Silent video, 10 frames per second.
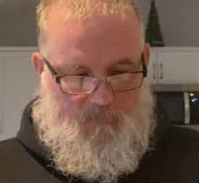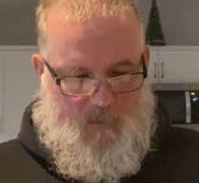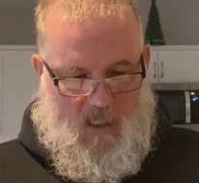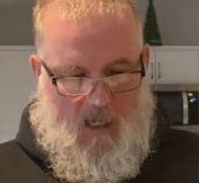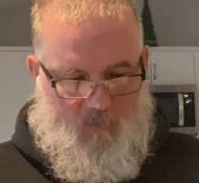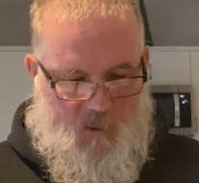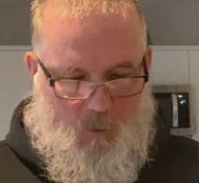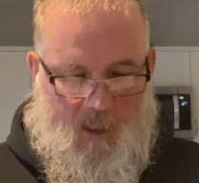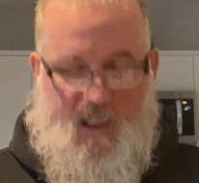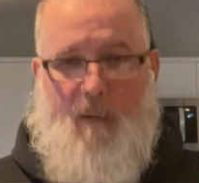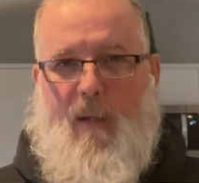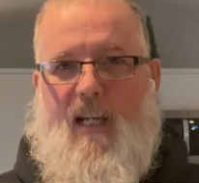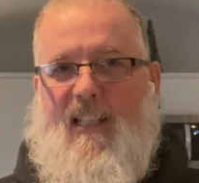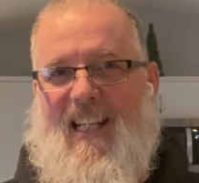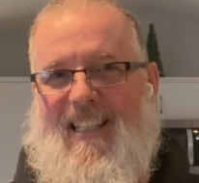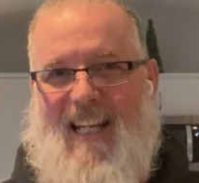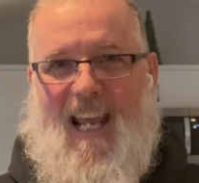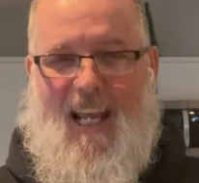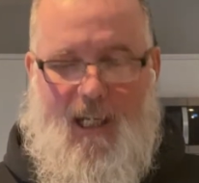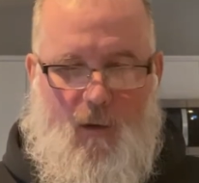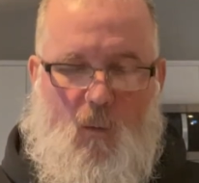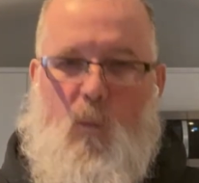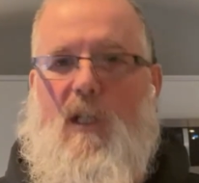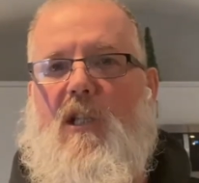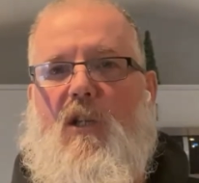The average price I paid today was